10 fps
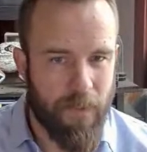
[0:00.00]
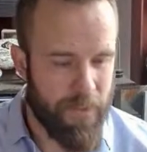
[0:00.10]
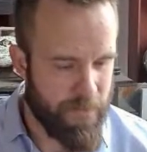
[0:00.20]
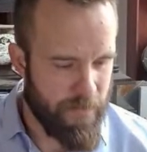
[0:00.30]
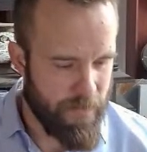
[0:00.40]

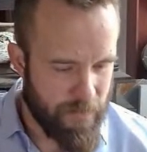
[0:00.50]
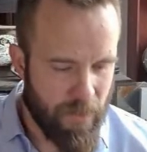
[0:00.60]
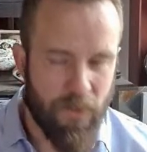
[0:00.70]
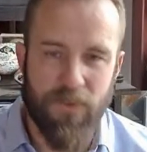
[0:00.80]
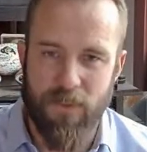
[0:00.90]
is
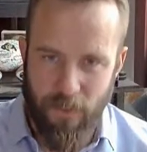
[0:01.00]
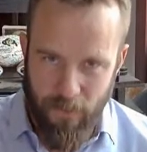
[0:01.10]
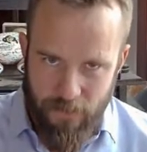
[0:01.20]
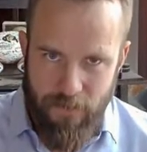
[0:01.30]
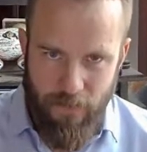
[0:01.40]
close,
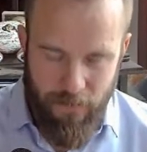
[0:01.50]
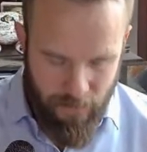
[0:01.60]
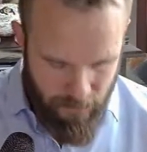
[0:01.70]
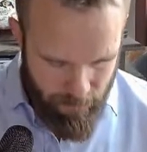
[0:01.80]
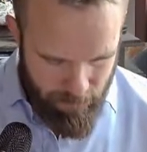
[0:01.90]

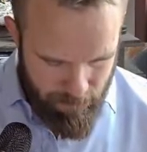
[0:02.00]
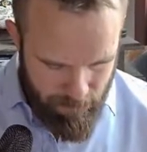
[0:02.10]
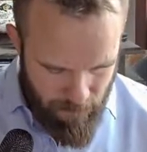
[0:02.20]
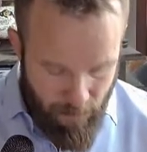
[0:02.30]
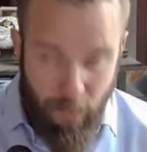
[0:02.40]
is a
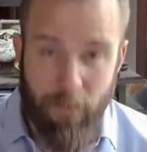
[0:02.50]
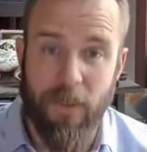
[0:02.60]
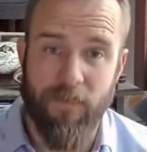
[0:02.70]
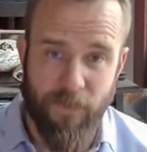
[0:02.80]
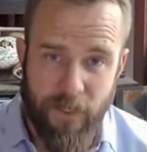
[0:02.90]

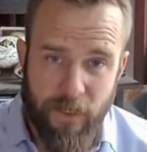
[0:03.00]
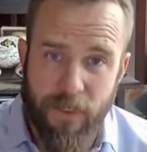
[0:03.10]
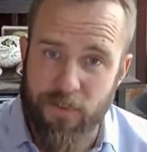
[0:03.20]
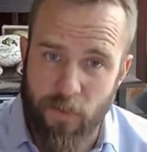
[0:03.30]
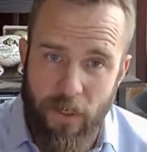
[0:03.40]
public
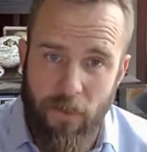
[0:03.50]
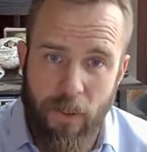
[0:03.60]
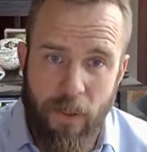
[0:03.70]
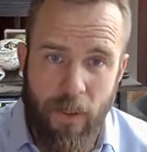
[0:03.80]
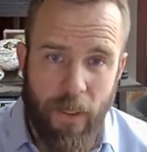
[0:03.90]
figure as
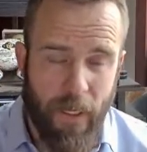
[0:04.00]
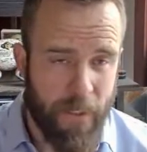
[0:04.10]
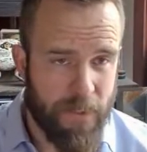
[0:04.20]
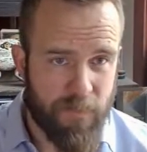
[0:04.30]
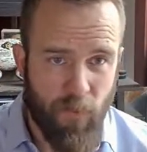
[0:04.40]
well.
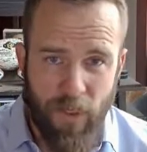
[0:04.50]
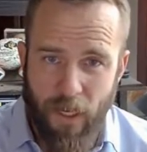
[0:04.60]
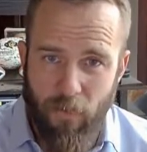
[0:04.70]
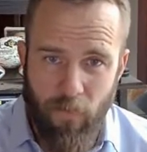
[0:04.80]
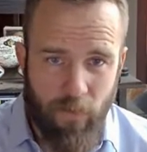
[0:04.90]
And this
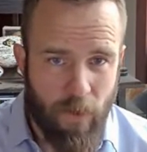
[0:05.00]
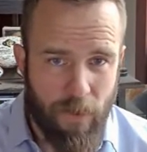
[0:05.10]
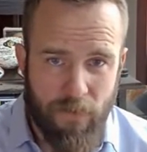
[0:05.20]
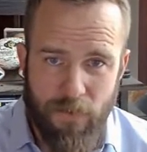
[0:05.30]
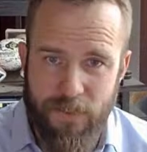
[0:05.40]
morning we
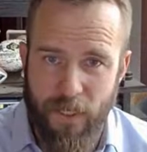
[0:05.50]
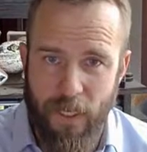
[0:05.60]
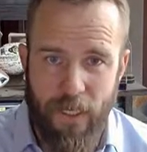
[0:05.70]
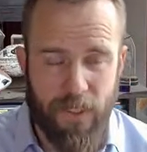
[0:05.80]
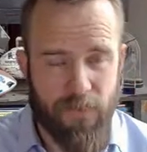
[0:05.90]
walked through and said,
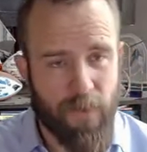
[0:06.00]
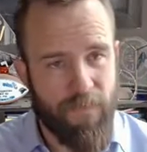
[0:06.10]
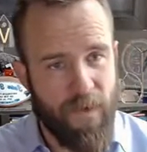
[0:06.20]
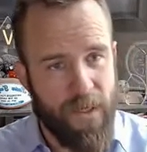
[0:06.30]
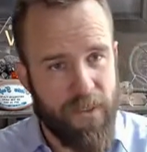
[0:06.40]
hey, here's where to
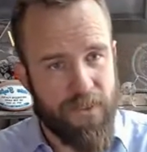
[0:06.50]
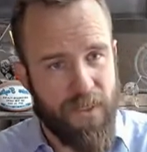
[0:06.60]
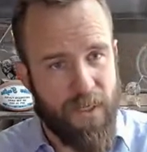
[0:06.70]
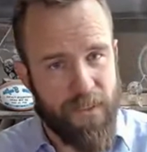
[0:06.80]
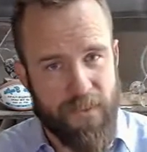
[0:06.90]
find your
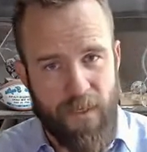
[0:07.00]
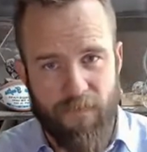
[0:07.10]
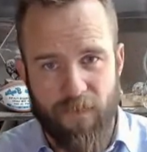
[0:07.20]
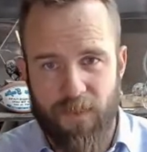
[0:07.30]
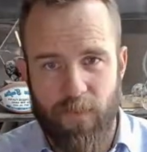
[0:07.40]
settings inside
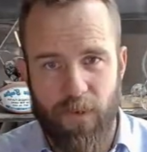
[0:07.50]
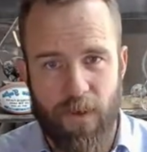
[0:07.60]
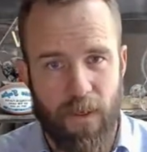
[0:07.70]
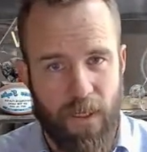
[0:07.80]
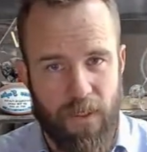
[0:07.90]
of
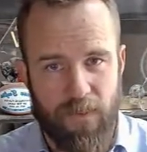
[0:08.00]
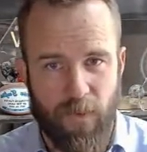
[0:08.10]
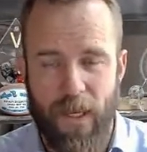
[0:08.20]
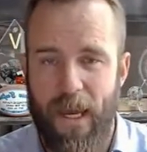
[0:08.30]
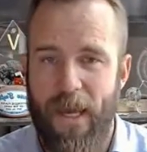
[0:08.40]
Facebook. Here's
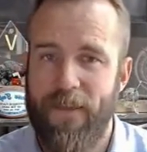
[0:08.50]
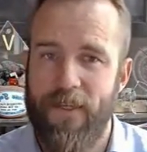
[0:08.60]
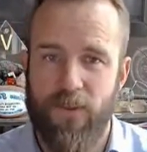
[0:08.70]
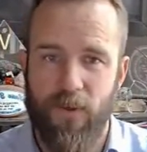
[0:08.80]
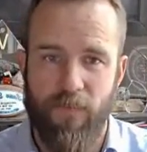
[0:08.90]
where to add
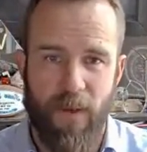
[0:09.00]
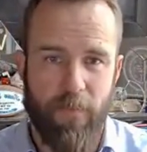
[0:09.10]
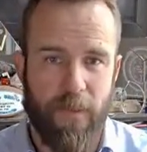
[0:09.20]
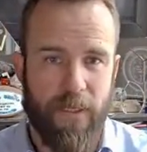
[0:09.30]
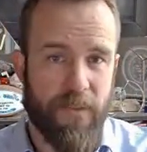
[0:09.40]
that
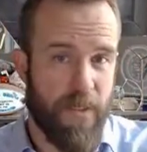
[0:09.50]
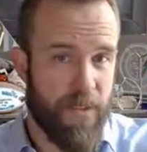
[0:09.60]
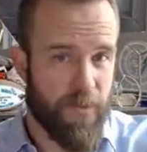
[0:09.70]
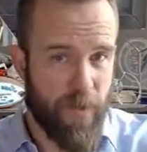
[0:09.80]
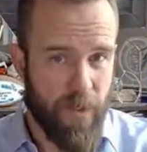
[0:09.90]
2FA piece.
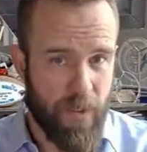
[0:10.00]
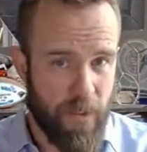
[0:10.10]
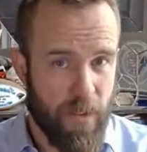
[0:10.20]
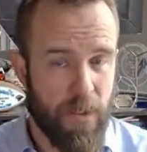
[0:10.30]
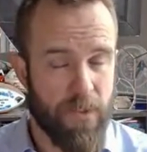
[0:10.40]
Here's where
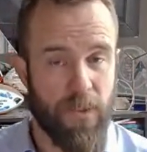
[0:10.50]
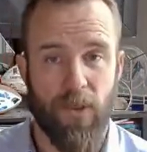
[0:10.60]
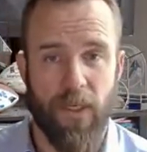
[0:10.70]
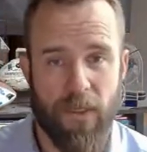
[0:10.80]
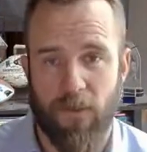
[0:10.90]
to
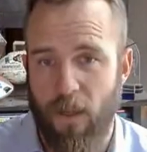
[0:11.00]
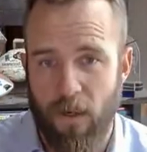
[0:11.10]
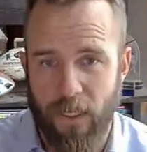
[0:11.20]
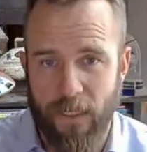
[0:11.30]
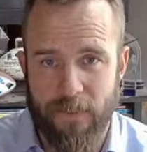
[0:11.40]
look at your
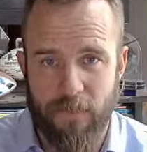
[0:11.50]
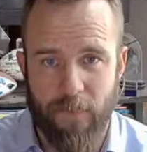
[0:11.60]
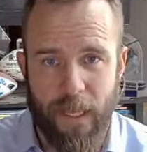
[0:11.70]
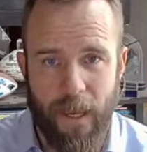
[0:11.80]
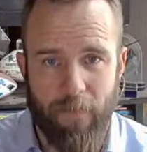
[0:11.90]
logins that have
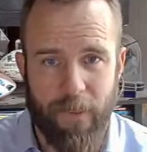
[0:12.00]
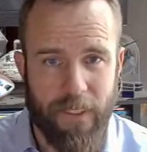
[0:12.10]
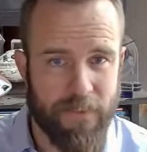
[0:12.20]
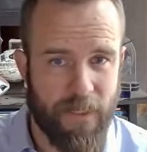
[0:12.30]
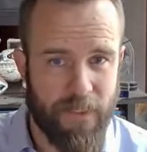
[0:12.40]
been
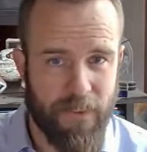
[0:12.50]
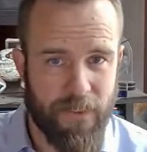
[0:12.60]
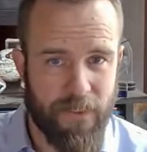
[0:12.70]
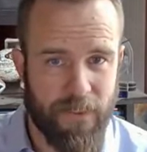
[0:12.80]
happening inside your